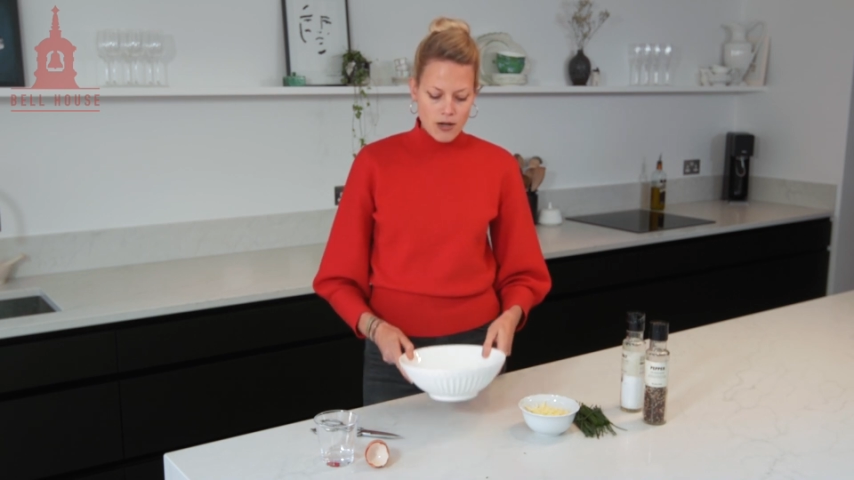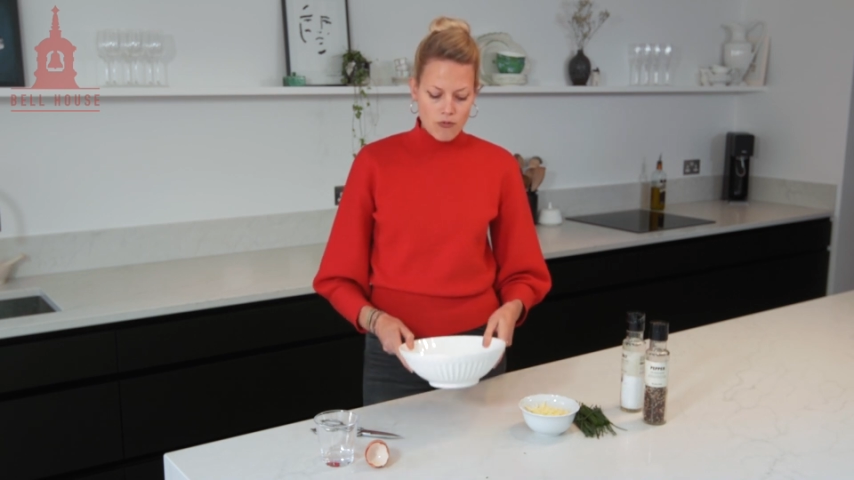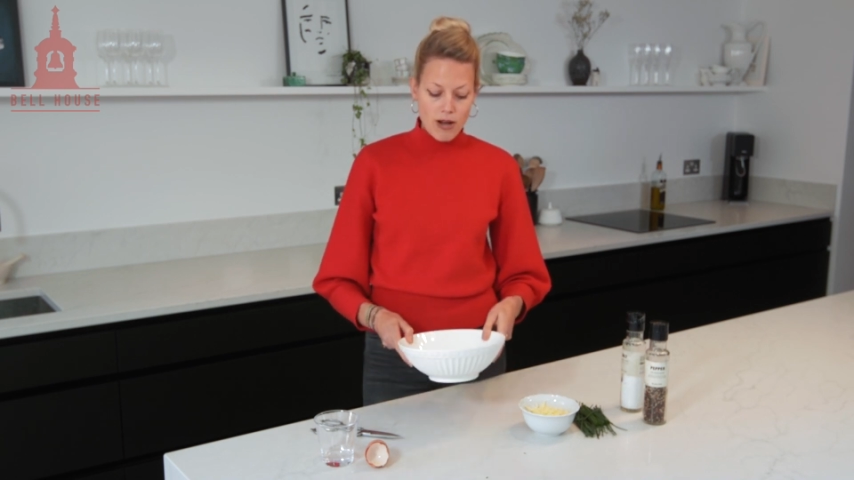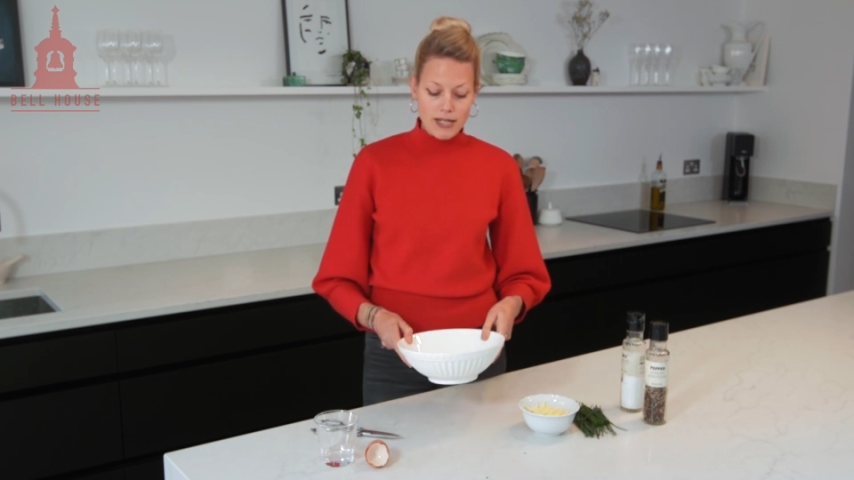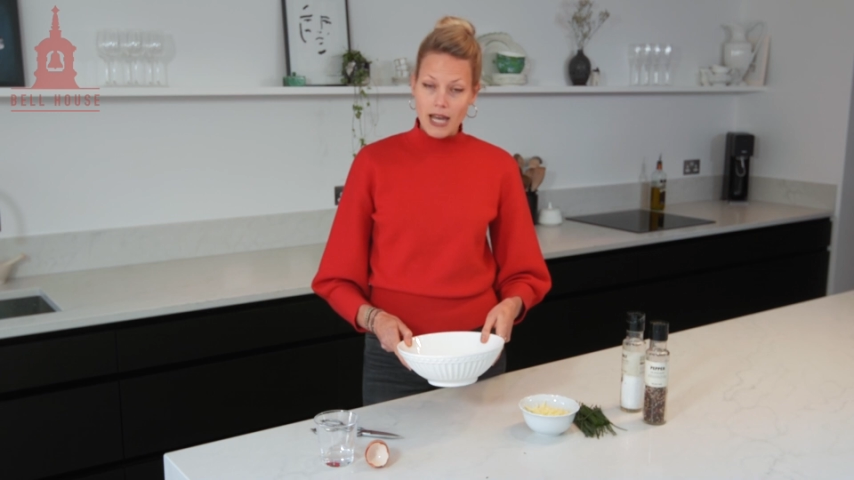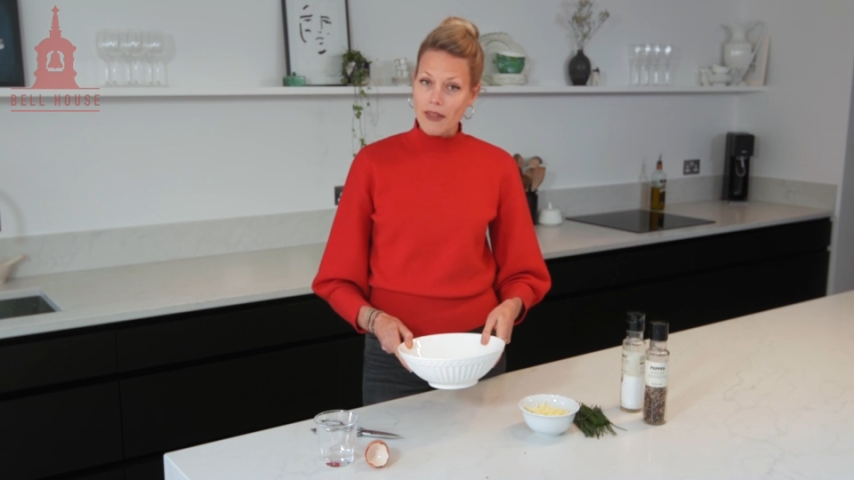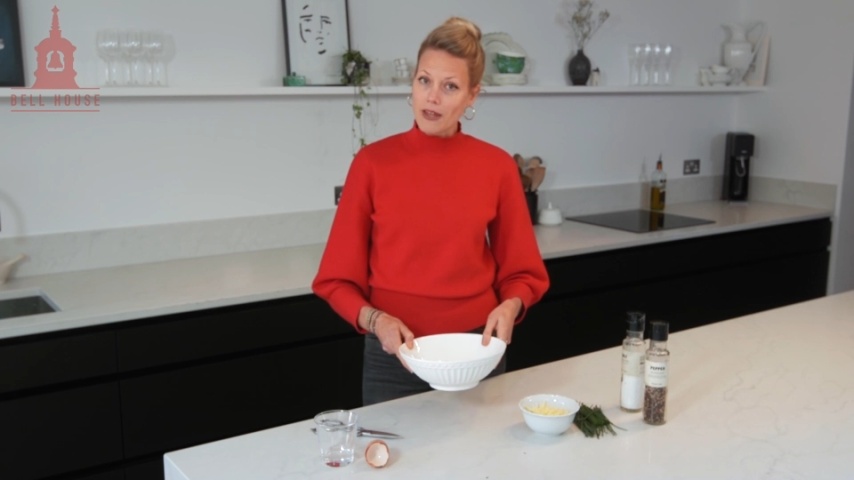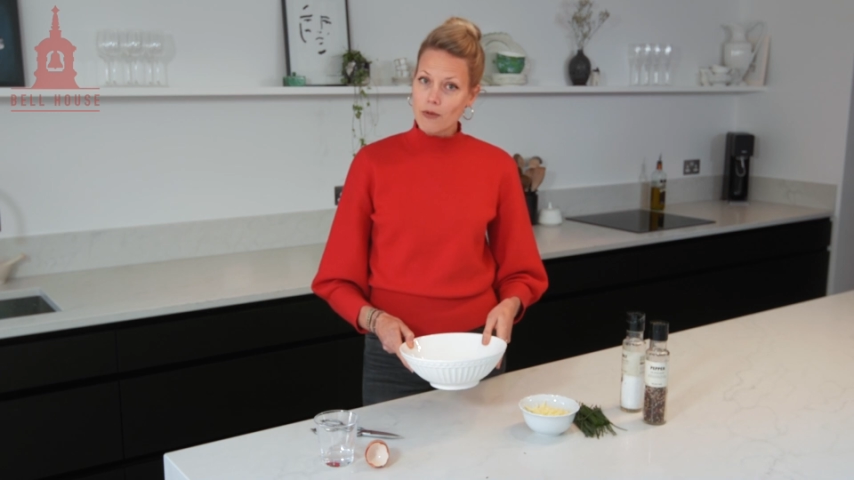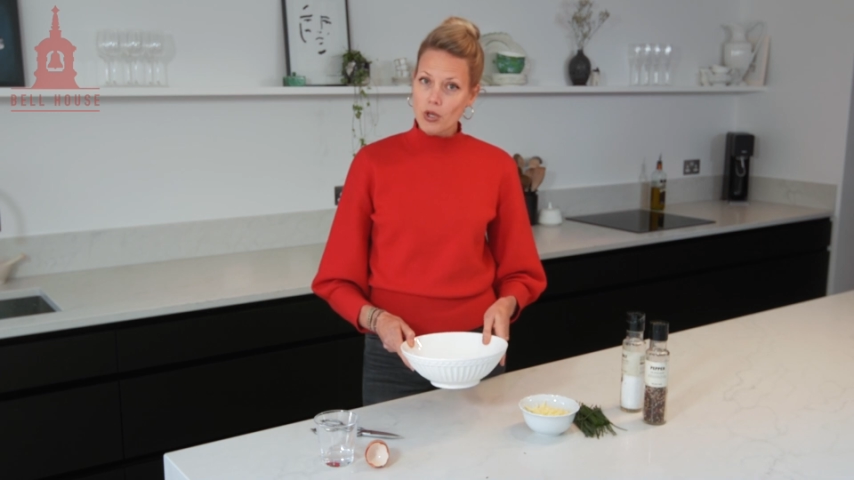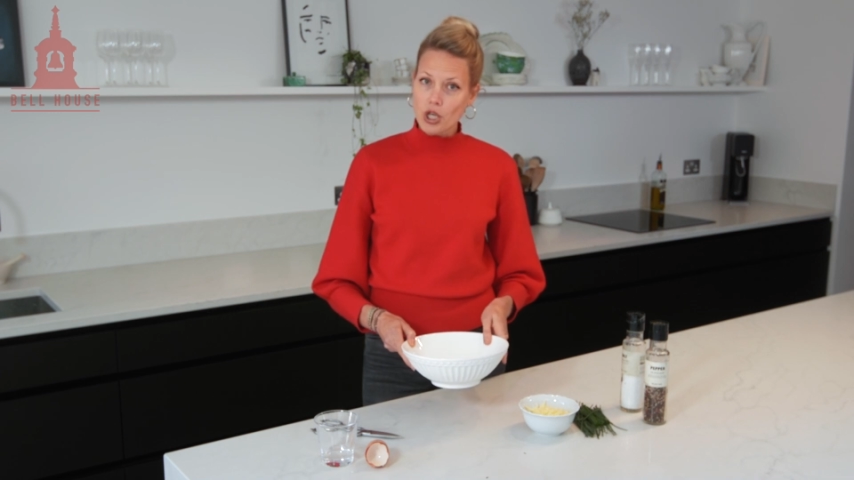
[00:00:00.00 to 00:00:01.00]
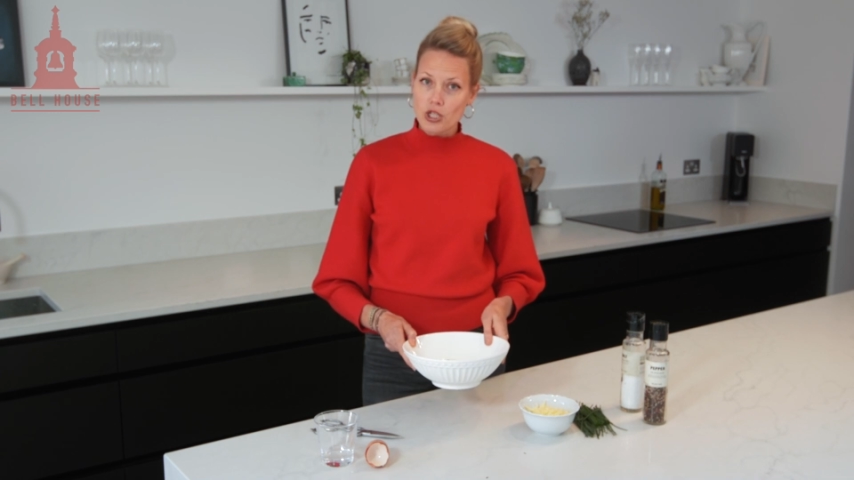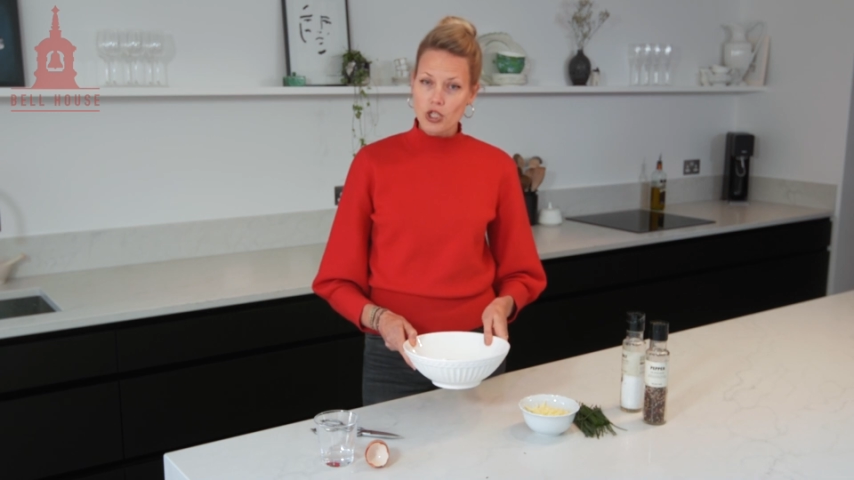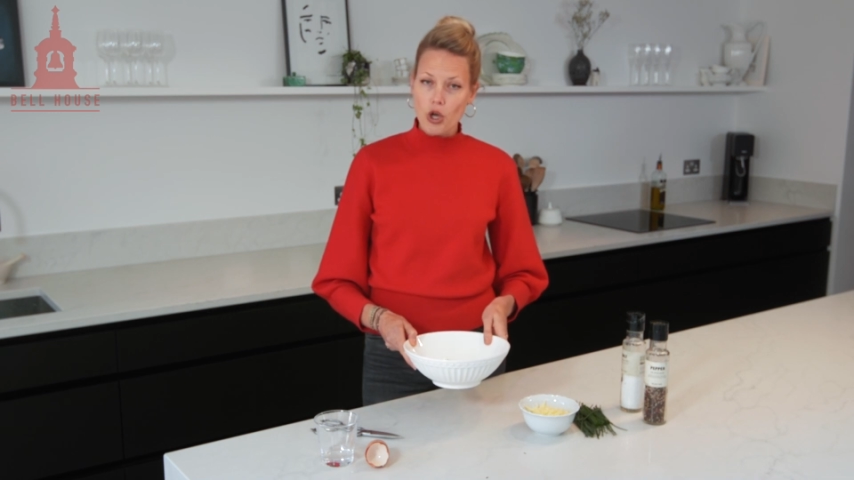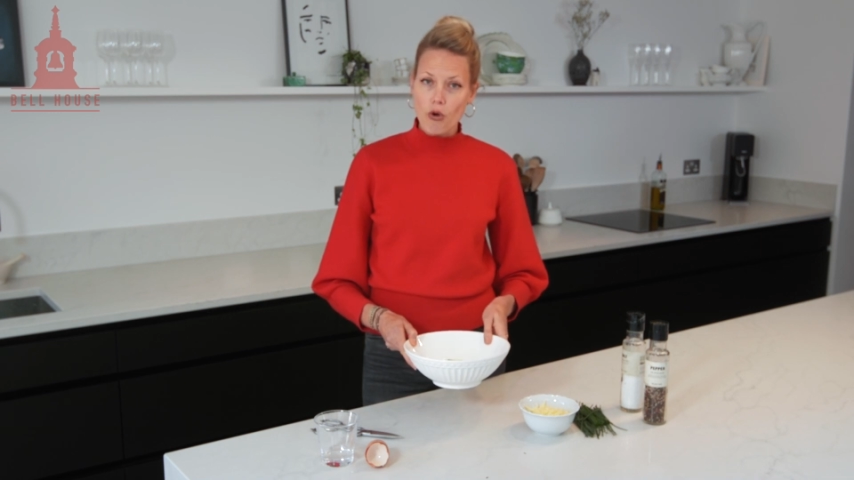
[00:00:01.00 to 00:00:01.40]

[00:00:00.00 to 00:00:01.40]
Right, and then we're going to go